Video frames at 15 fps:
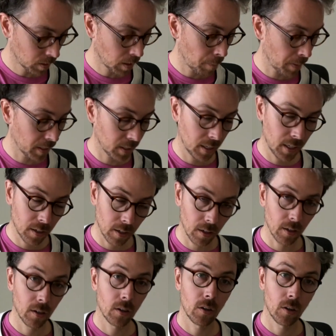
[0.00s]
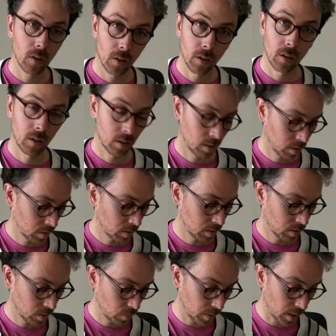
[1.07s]
But here,
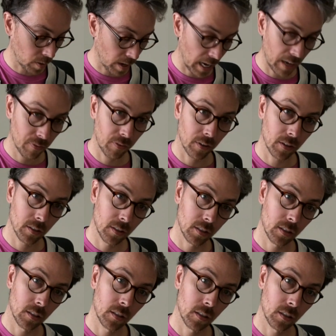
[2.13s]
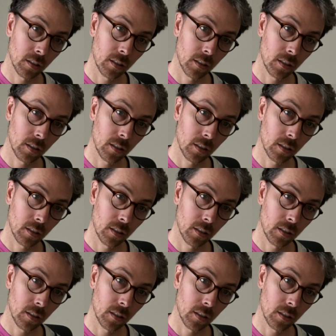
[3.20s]
we go high first, and